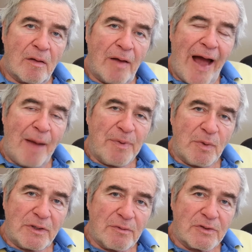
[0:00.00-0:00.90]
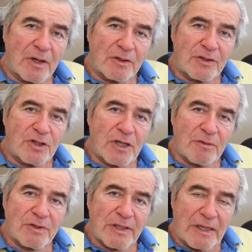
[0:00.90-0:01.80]
happy with the results that she
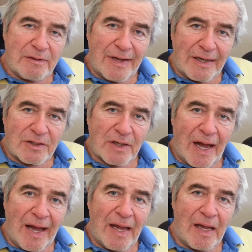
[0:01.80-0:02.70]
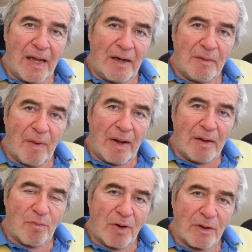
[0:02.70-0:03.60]
received, as I and
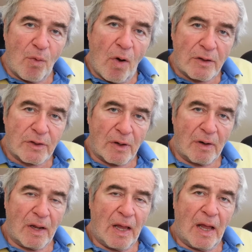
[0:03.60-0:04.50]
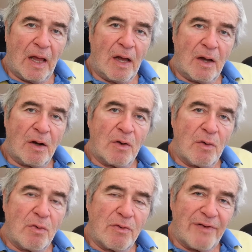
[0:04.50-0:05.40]
my brother Walter,
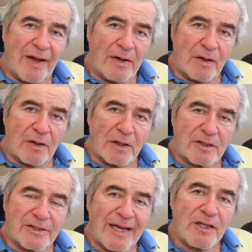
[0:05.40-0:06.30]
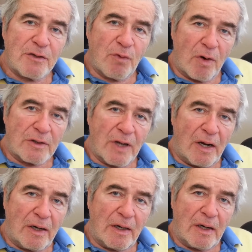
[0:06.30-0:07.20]
who've had extensive work
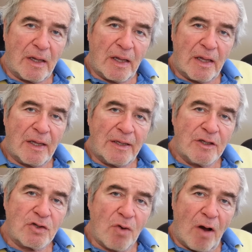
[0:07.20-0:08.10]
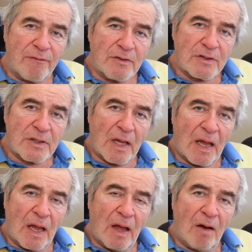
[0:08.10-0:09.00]
done in this
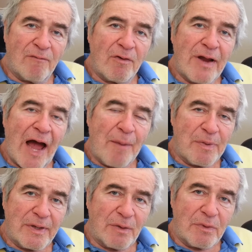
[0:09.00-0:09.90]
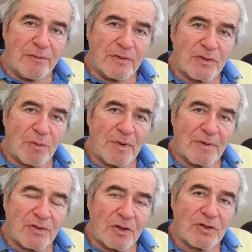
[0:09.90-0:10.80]
office, are very happy that we've been
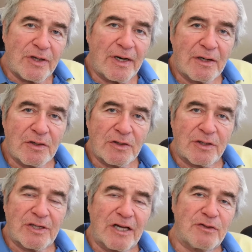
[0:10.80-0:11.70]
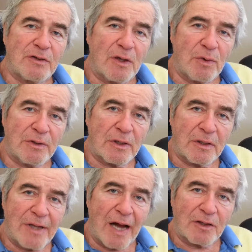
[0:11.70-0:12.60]
associated successfully with
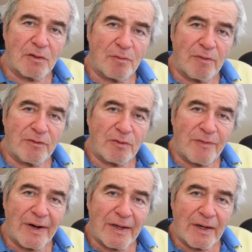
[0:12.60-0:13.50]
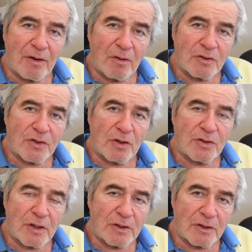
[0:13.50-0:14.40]
Dr. Tripetti and her
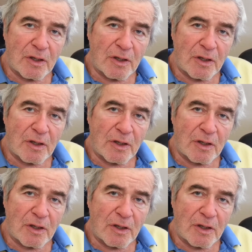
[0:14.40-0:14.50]
associate